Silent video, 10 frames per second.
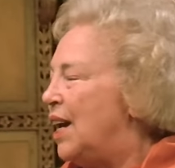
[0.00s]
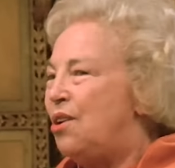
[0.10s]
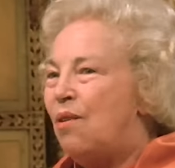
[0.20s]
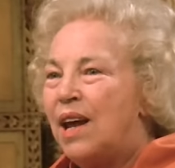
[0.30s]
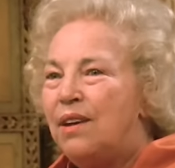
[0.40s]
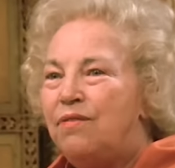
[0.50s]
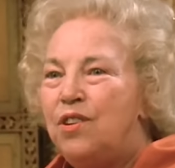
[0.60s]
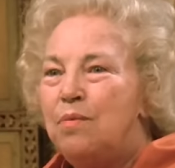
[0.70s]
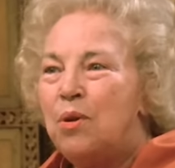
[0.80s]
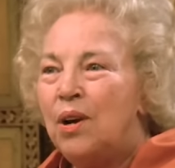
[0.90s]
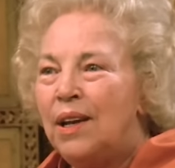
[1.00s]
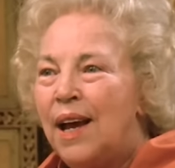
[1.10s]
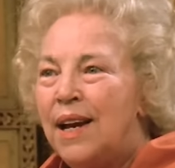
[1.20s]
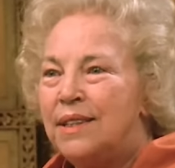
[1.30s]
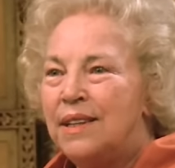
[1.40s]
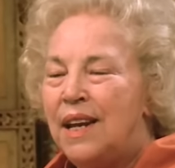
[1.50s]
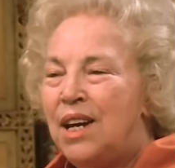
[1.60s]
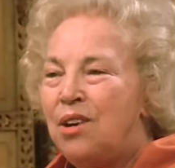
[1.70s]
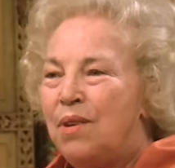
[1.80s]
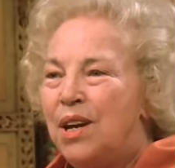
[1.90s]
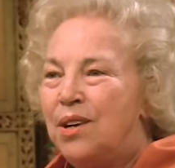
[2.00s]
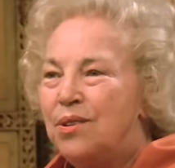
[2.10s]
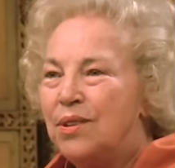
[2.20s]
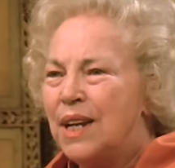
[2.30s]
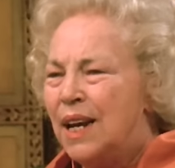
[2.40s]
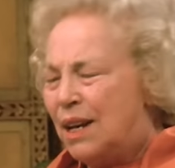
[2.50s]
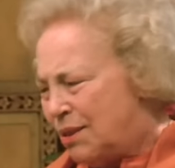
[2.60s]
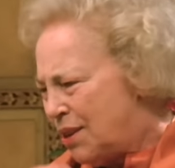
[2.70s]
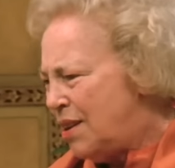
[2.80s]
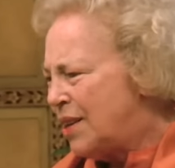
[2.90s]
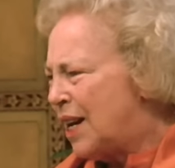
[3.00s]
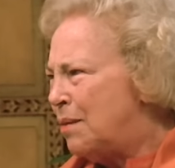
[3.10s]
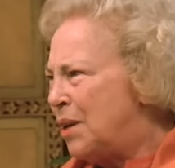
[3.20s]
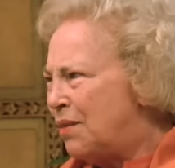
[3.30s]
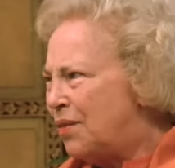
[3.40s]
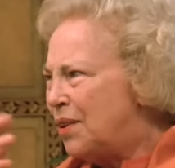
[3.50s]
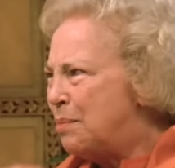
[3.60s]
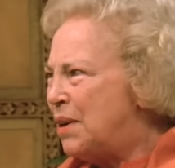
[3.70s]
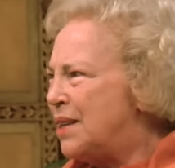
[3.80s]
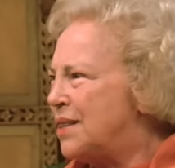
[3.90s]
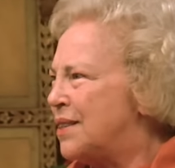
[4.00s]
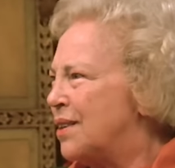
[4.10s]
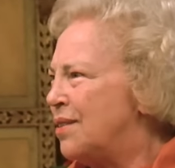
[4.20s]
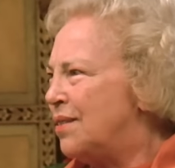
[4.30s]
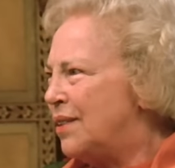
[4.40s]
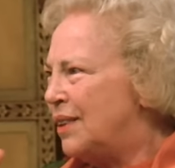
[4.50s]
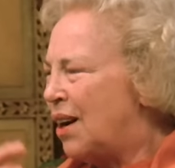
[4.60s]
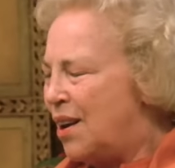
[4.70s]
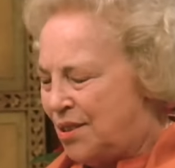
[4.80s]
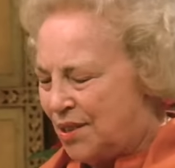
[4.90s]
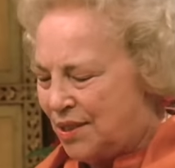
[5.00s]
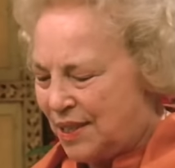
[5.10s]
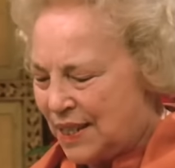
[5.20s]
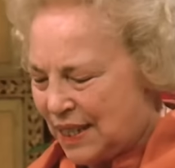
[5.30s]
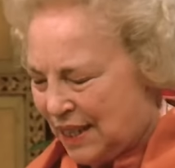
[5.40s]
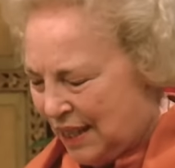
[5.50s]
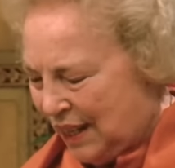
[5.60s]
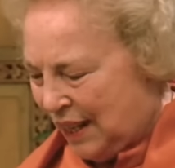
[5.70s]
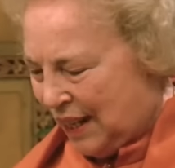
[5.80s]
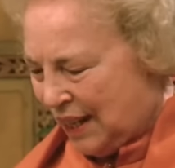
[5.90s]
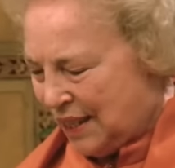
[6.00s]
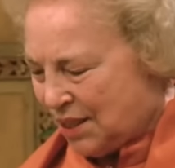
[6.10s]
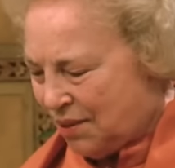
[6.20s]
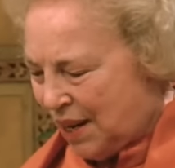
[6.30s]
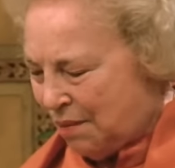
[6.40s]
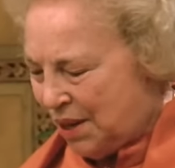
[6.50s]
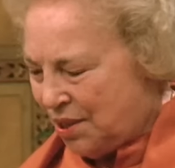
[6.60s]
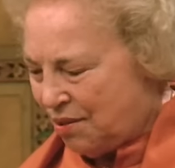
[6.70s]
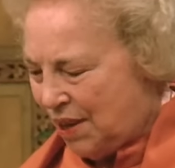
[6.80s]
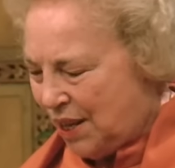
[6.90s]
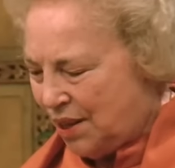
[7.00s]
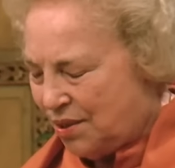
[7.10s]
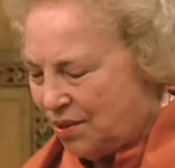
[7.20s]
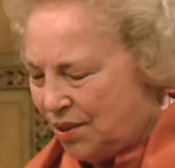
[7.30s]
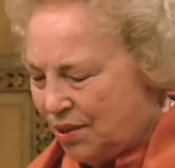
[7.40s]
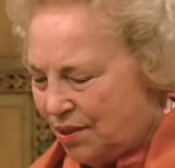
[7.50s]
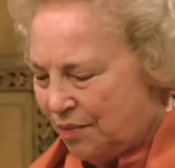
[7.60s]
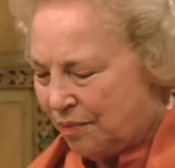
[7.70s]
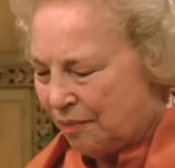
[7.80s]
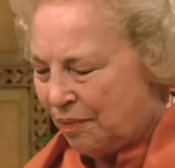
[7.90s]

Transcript: He'd write a few more lines and then he'd read it to us. It was all coming from his own consciousness. And so I want to read it to you.